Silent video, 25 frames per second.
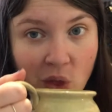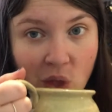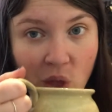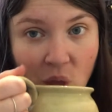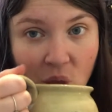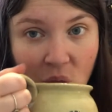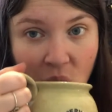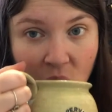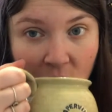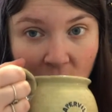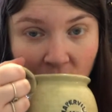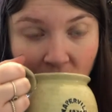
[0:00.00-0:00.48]

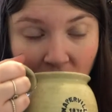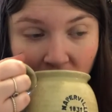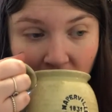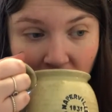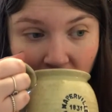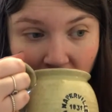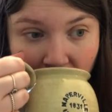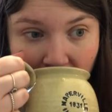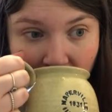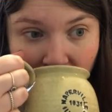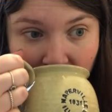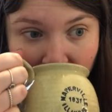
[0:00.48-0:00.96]

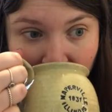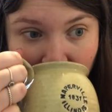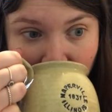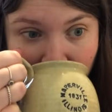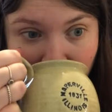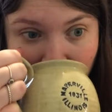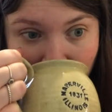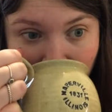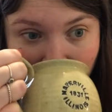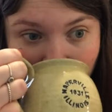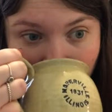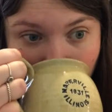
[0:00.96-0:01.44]

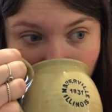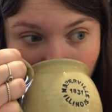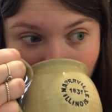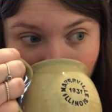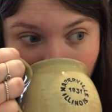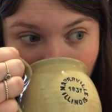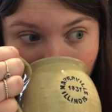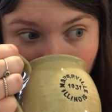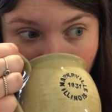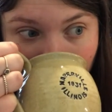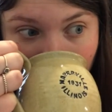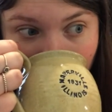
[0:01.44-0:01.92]

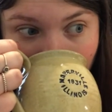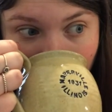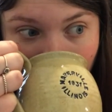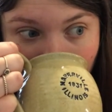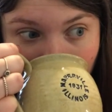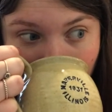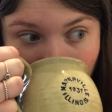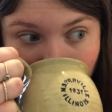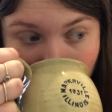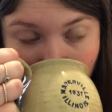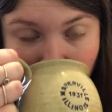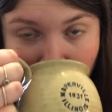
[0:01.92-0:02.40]

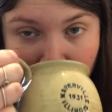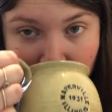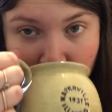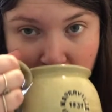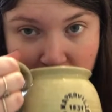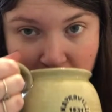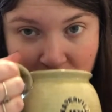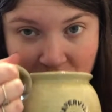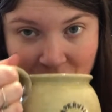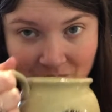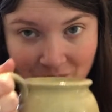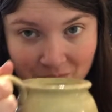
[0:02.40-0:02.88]

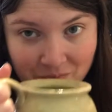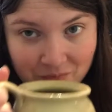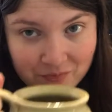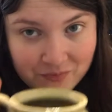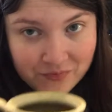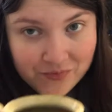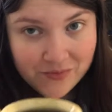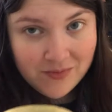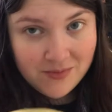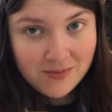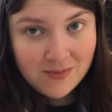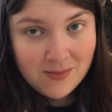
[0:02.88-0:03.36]

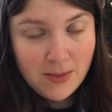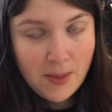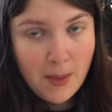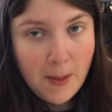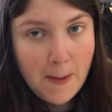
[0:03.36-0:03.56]
(no one is talking)